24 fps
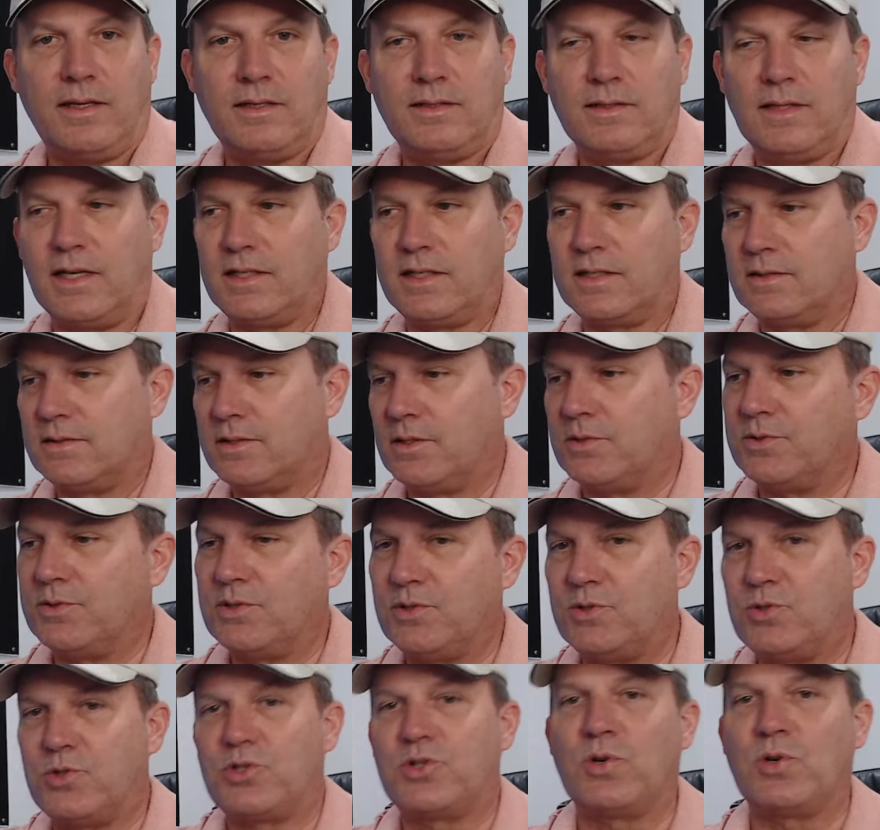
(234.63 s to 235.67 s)
Like, don't
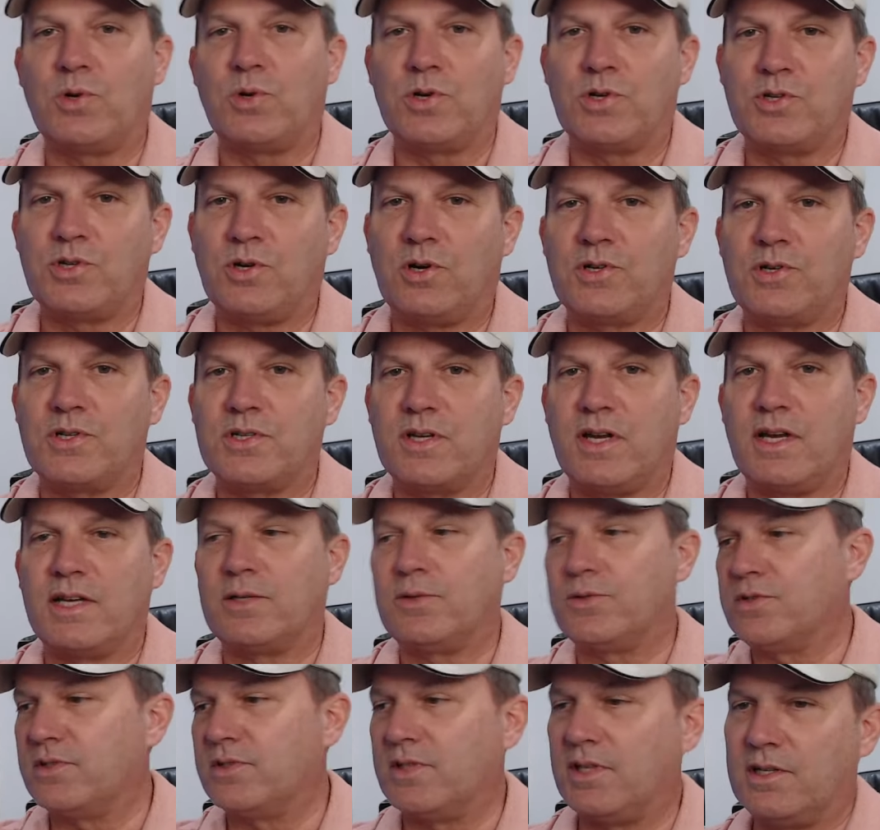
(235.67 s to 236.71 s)
do short charge
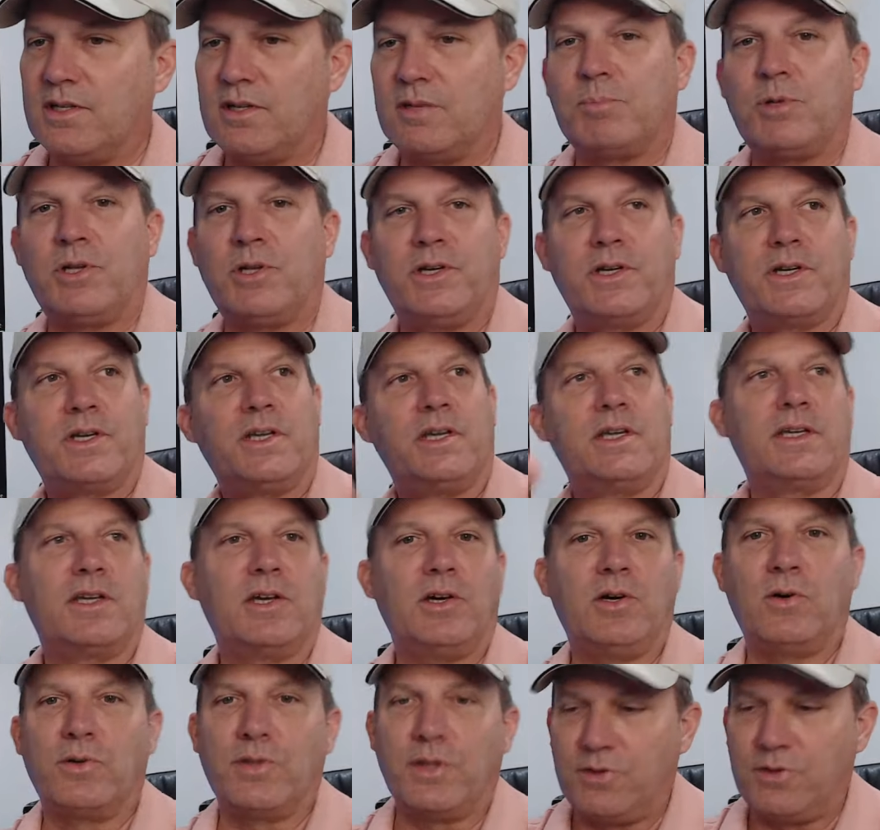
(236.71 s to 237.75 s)
cycles and then unplug it and
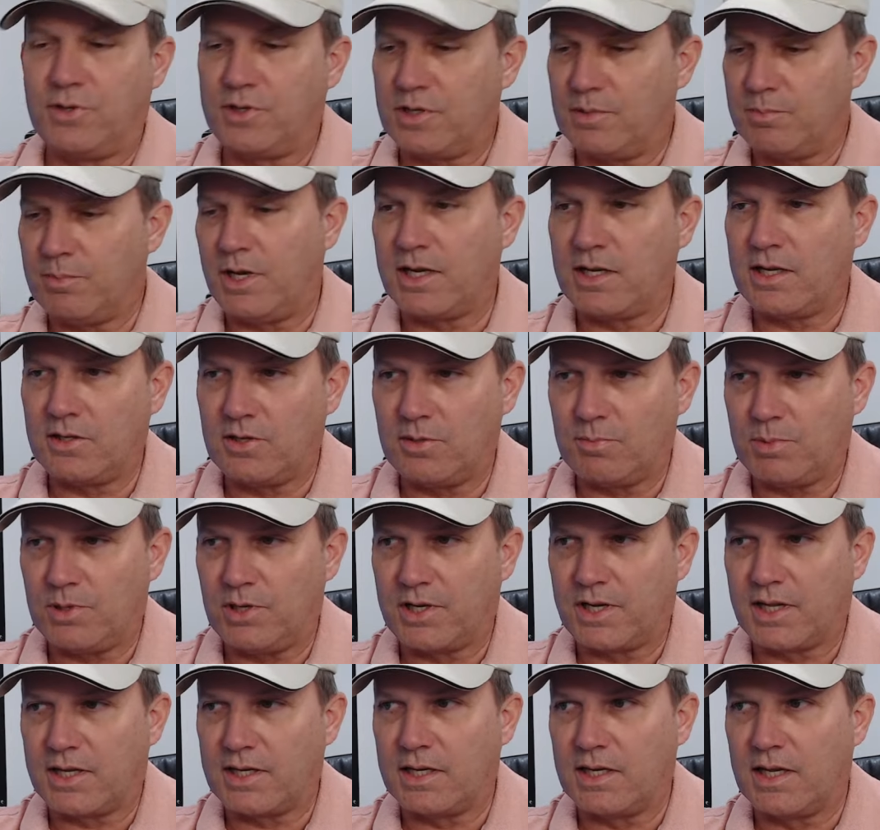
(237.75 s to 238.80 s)
go, and then you come back and you
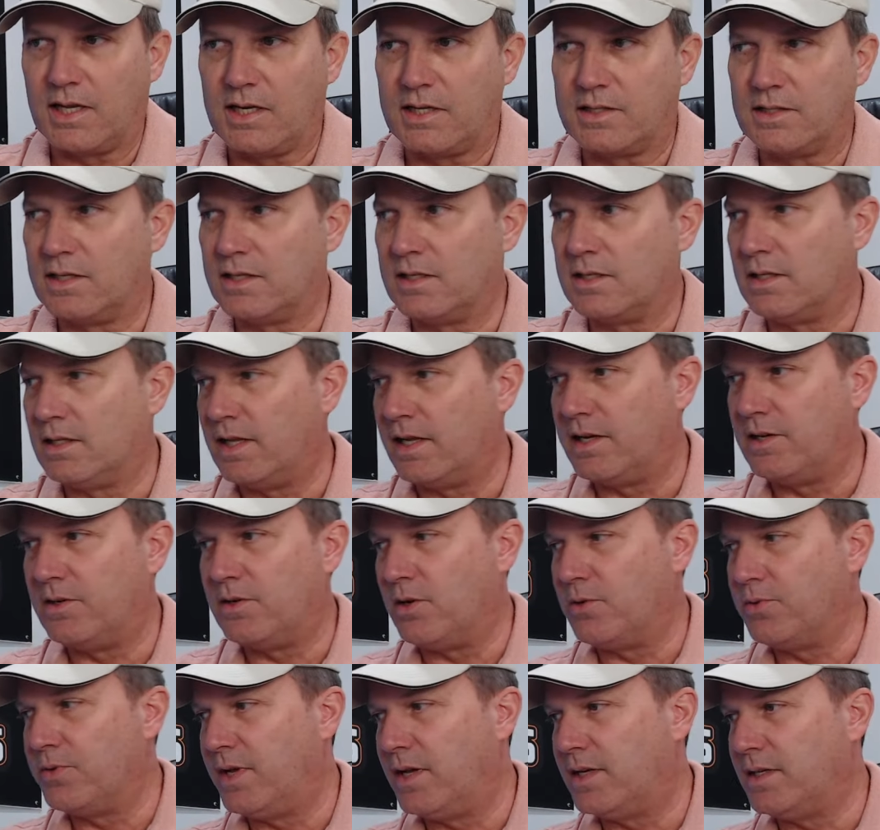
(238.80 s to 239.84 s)
plug it in, and then later
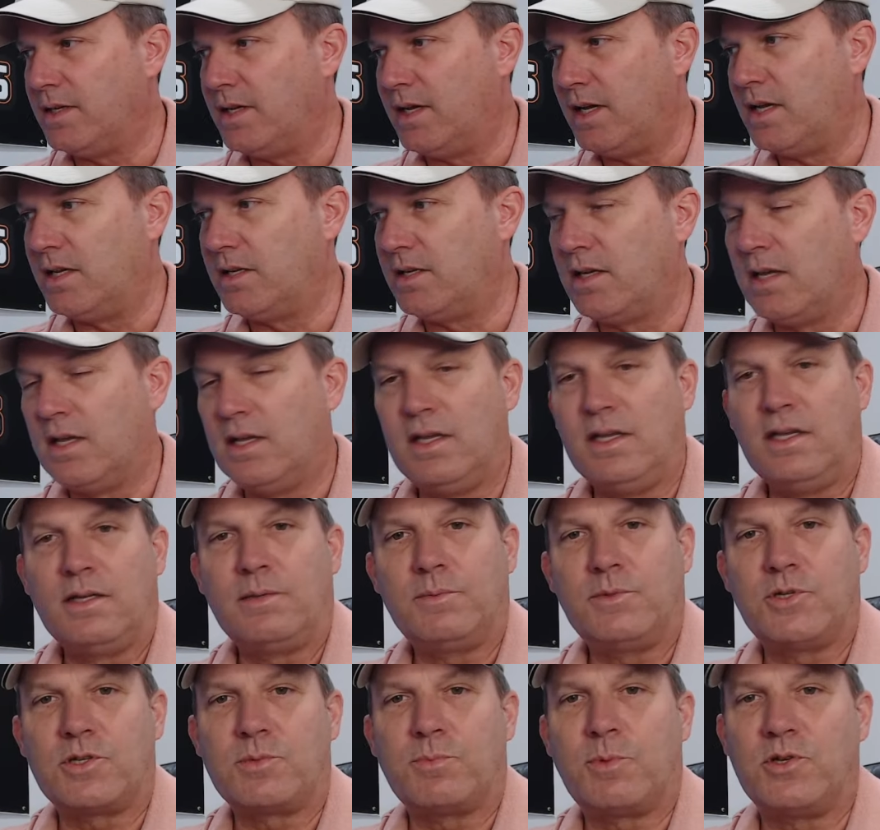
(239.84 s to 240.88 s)
on that day,
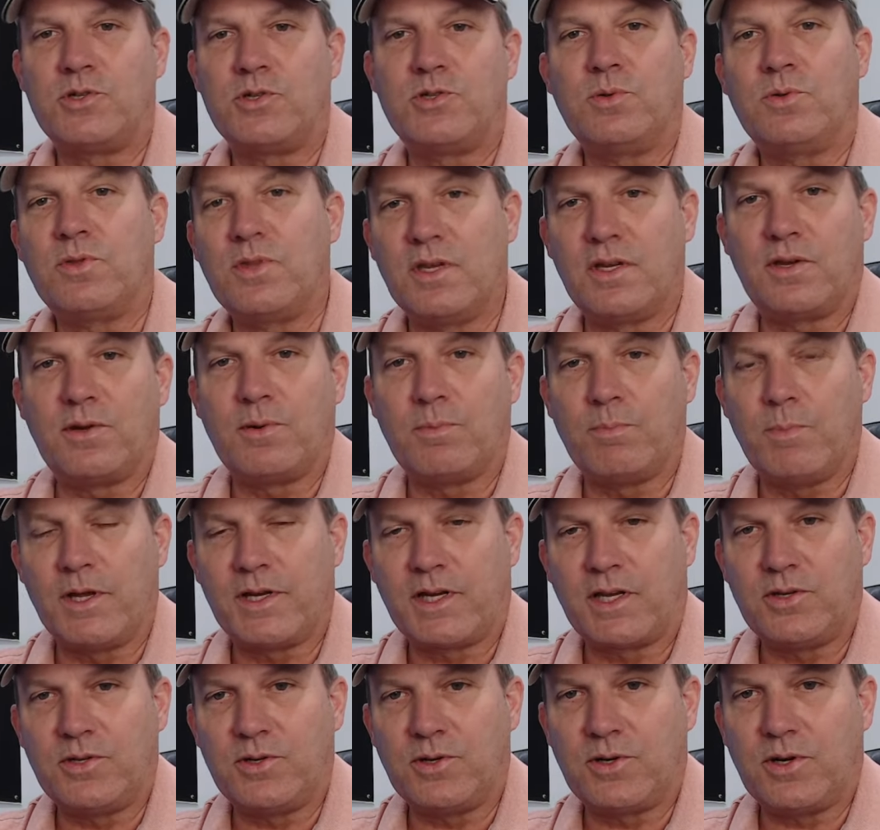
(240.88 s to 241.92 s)
just because you think you're
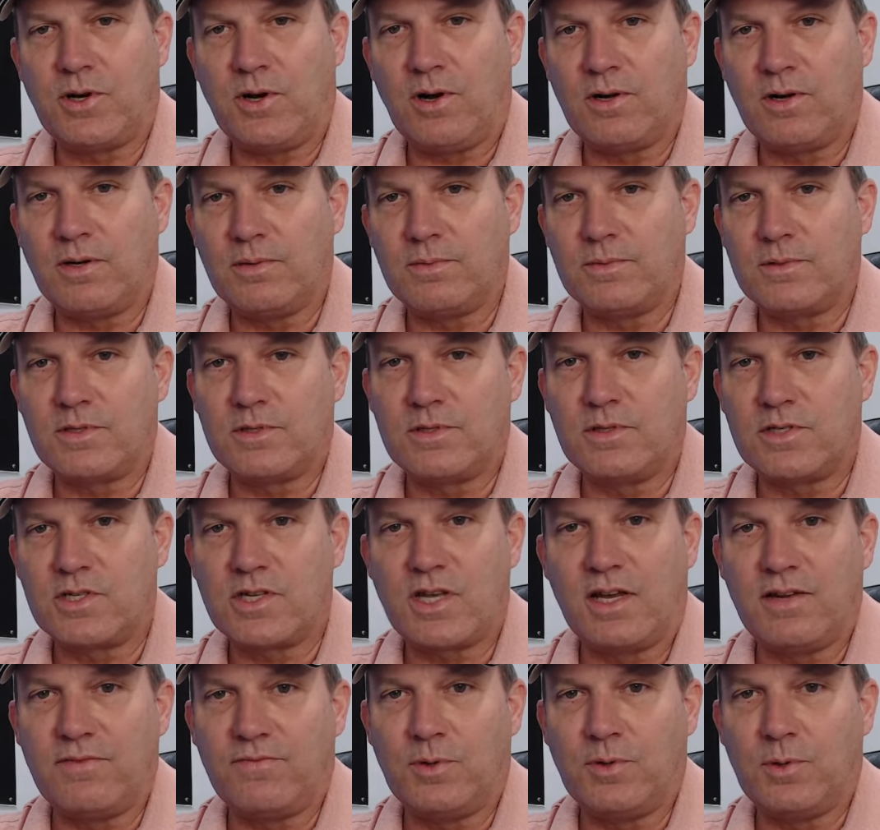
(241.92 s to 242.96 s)
making your cart
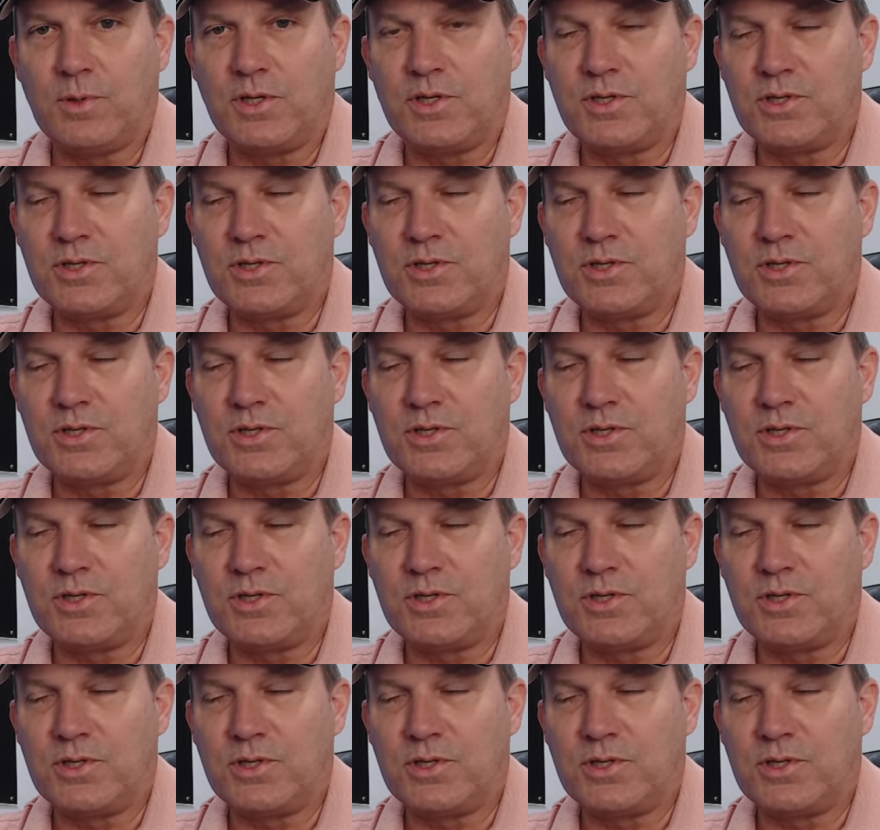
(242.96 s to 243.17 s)
stay fully